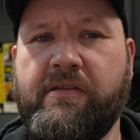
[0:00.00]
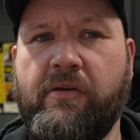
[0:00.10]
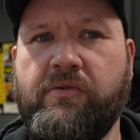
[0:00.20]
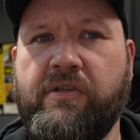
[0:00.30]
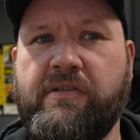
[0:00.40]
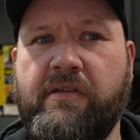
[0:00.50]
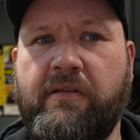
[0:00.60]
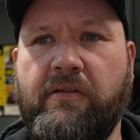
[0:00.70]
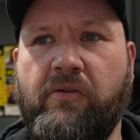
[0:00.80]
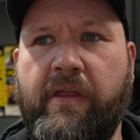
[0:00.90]
So just
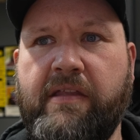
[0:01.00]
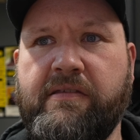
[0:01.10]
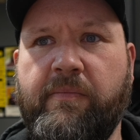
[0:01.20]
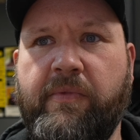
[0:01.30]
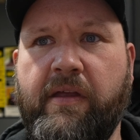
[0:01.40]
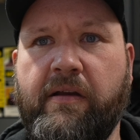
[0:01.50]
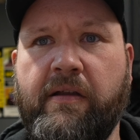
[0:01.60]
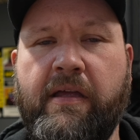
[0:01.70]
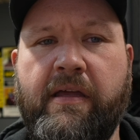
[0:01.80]
a little heads up there.